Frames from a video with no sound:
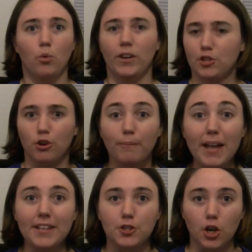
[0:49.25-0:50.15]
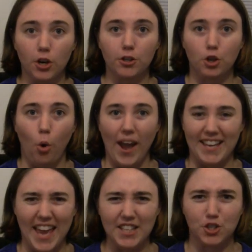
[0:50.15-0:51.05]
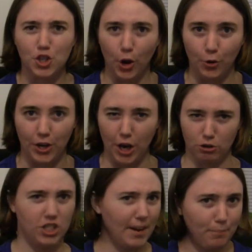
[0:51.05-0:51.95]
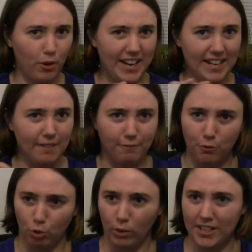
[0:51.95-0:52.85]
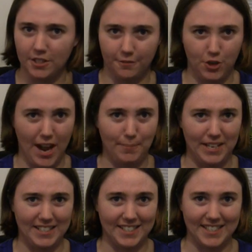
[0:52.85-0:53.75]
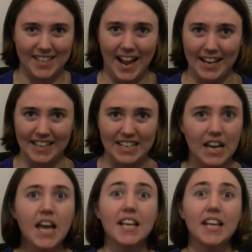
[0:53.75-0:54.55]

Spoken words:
when a tremendous earthquake hits Tokyo, separating it from the rest of Japanese society.